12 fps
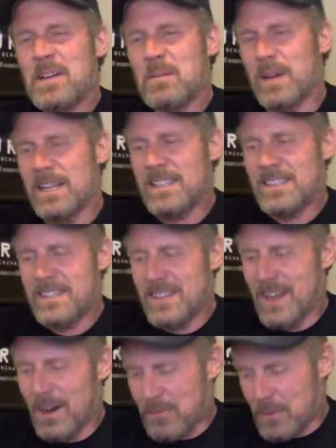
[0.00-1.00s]
But
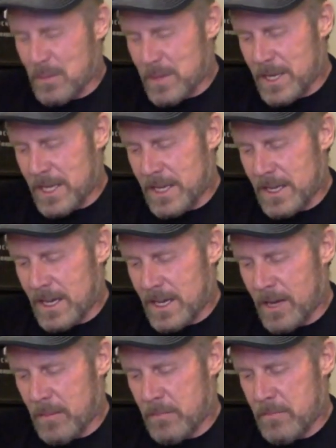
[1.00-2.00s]
no, for me,
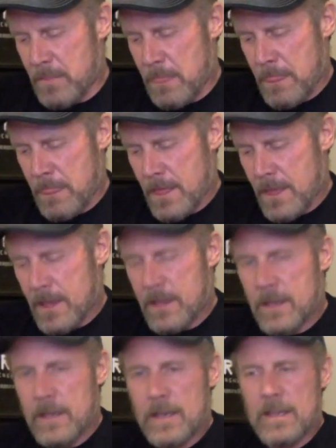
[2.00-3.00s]
a
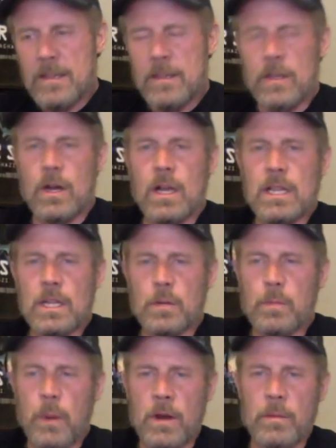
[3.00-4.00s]
little
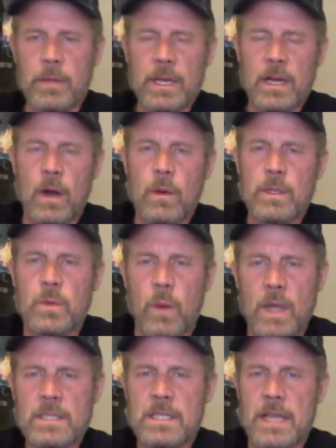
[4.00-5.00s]
part of me always
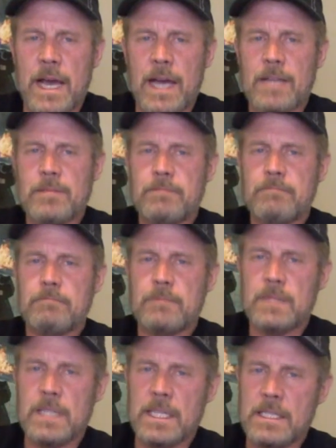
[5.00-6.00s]
wants that.
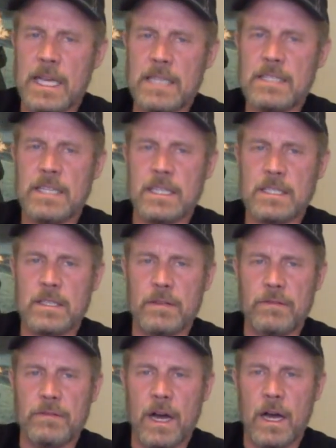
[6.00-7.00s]
It's that sense of